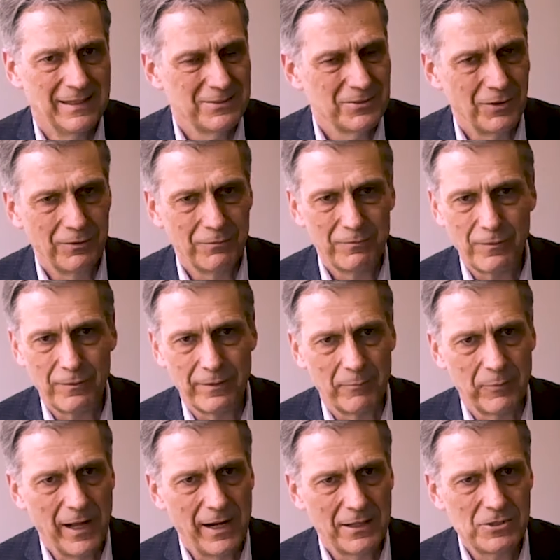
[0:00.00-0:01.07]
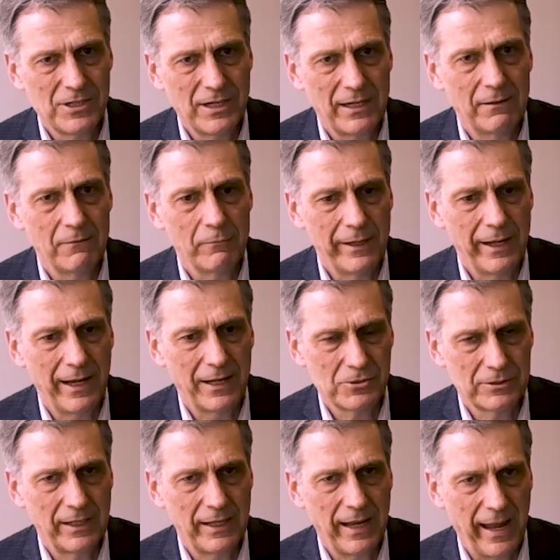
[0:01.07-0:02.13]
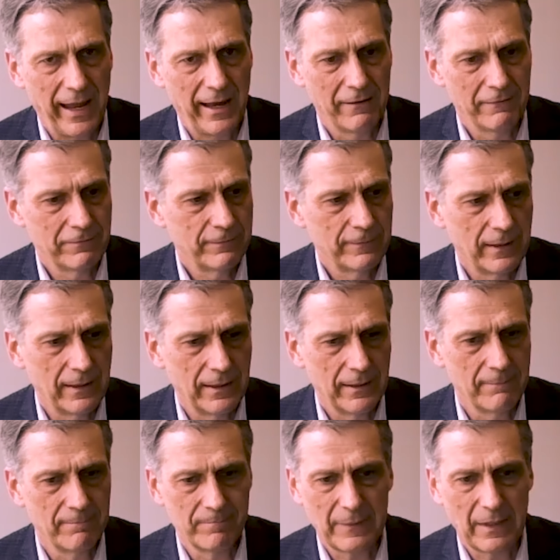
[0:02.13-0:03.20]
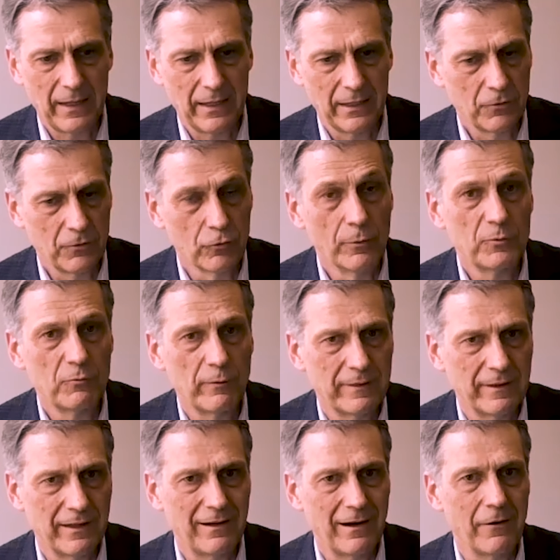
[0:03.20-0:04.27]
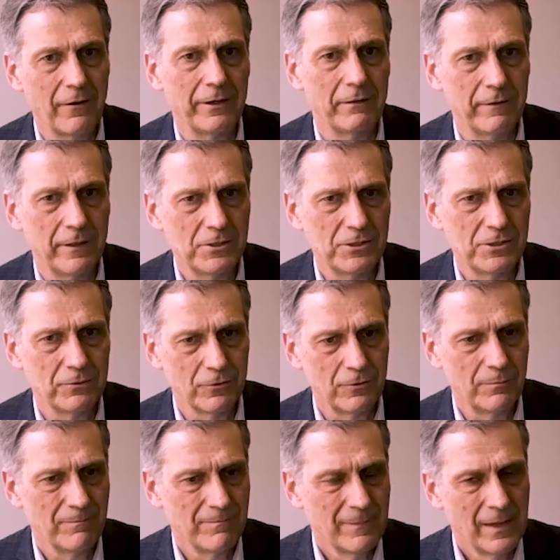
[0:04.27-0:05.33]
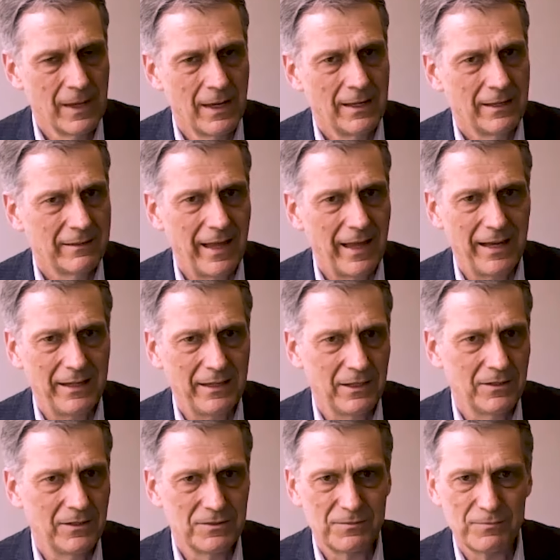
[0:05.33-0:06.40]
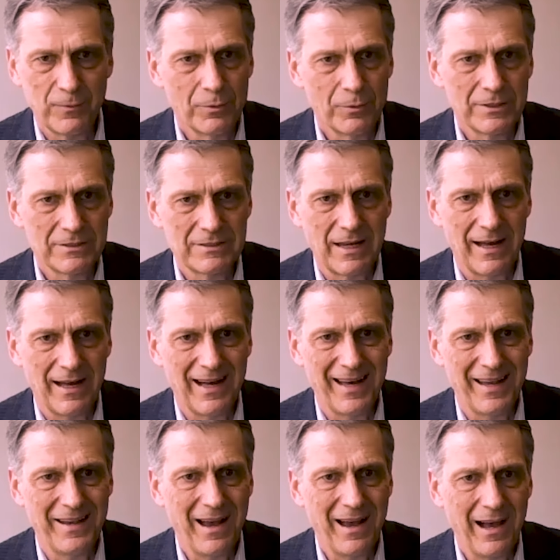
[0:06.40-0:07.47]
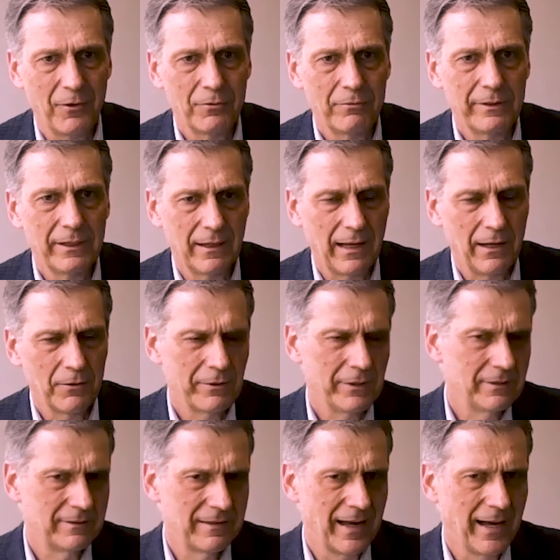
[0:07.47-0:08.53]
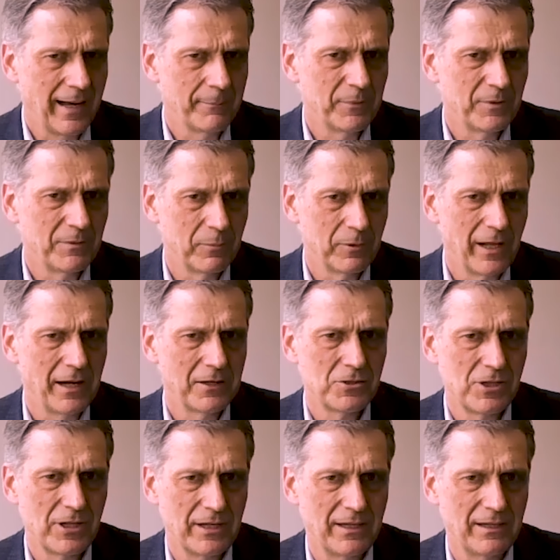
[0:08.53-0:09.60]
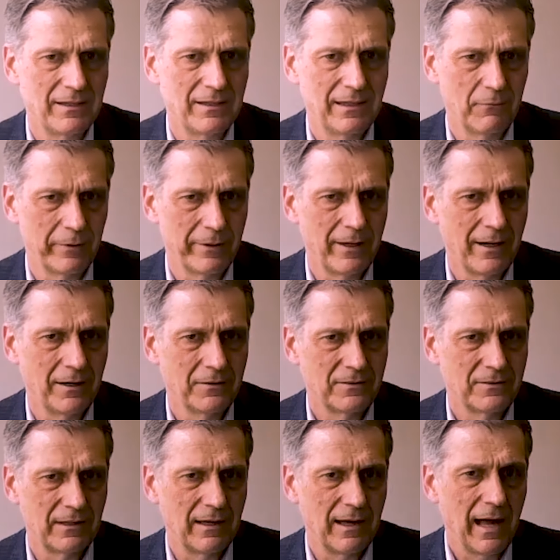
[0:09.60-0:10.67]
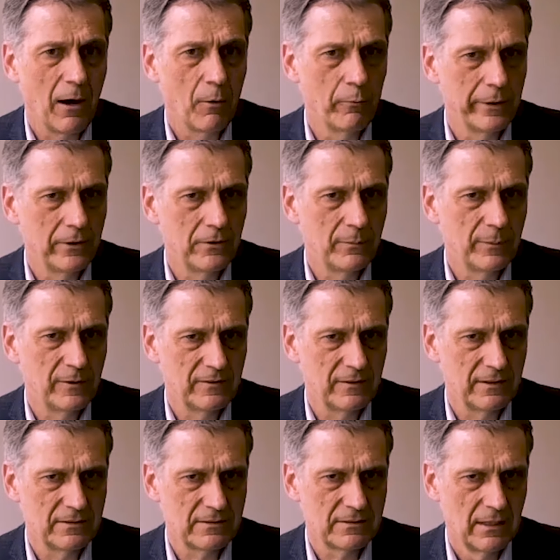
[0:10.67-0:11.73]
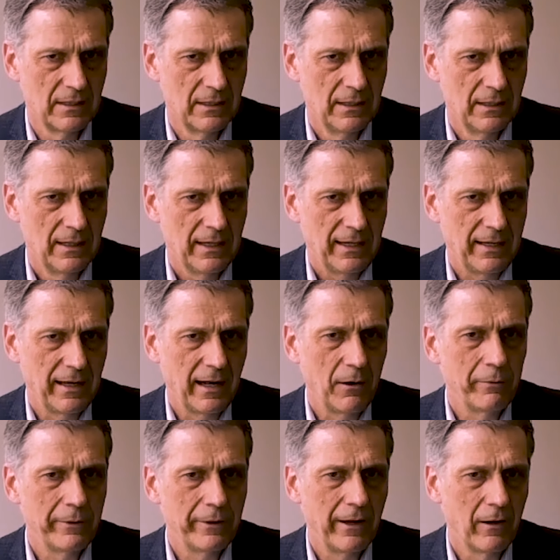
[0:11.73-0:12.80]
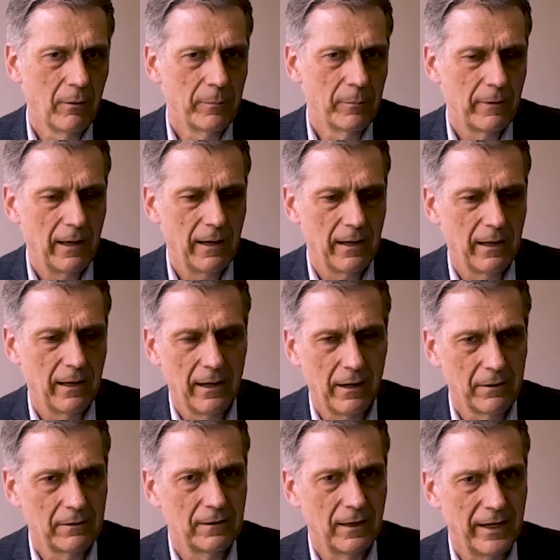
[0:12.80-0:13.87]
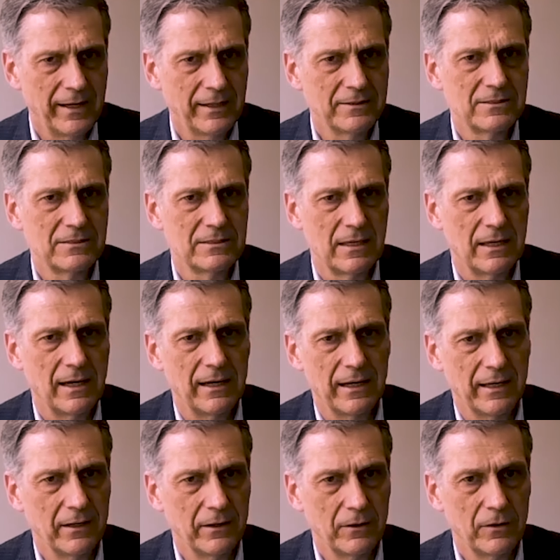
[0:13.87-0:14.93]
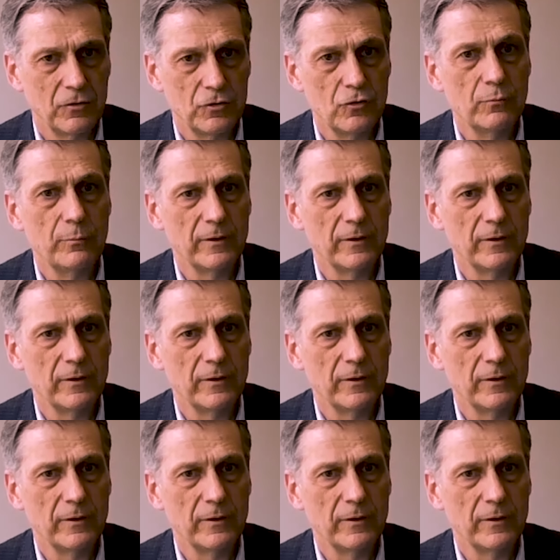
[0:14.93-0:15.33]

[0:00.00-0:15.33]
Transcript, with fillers: So for the blockchain, we actually have um, uh, groups within our innovation group that is focused on how do we how do we adopt blockchain in regards to how we do business and how we help uh, our clients uh, do